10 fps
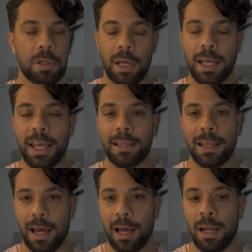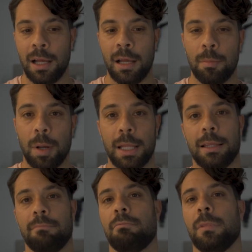And I get that.
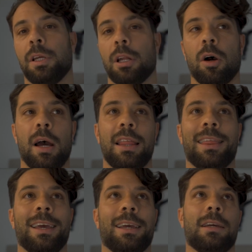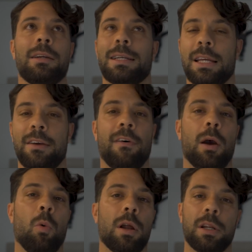But, you know, I think if
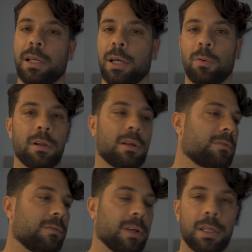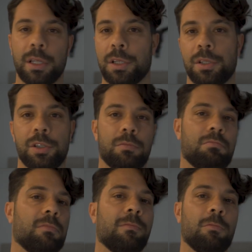I wanted to get one of those vintage
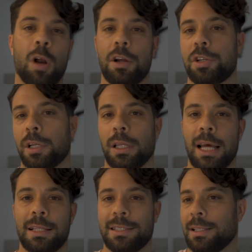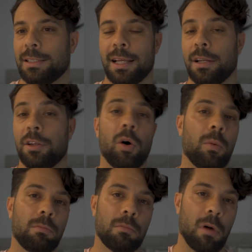Russian lenses that
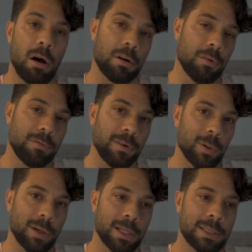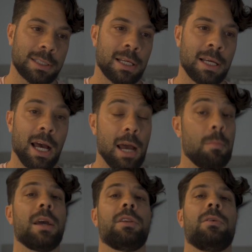don't autofocus, I
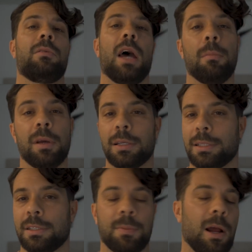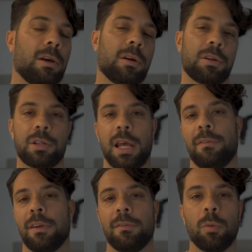might do that because it's probably going to
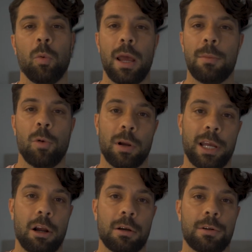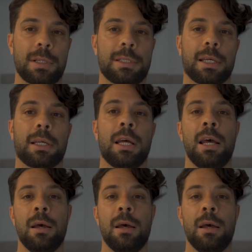have even way more characteristic.